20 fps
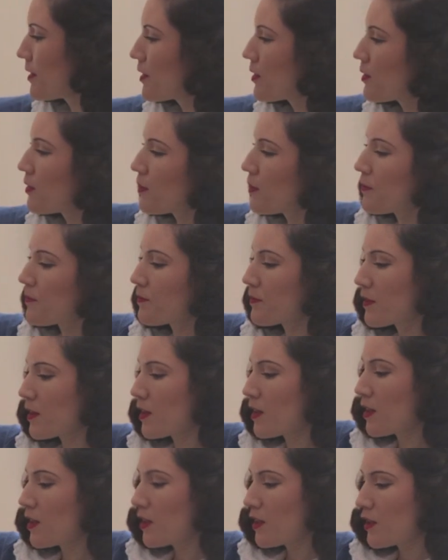little
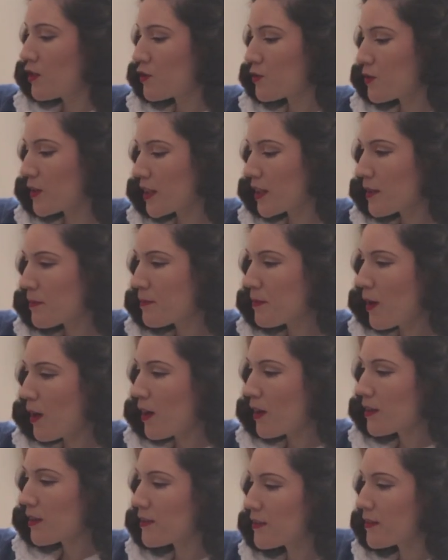trinket
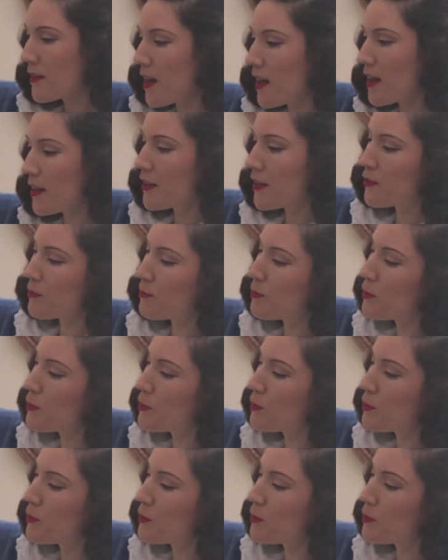box that is